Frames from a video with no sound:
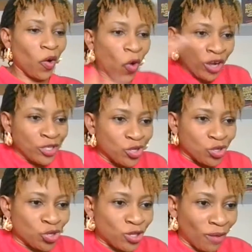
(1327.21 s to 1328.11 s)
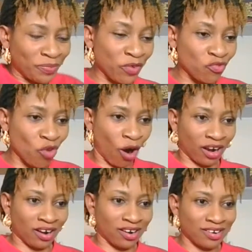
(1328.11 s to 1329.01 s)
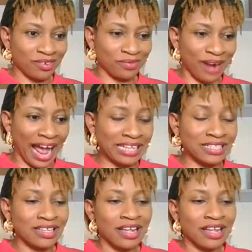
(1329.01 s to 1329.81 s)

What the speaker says: going to do something wrong, right?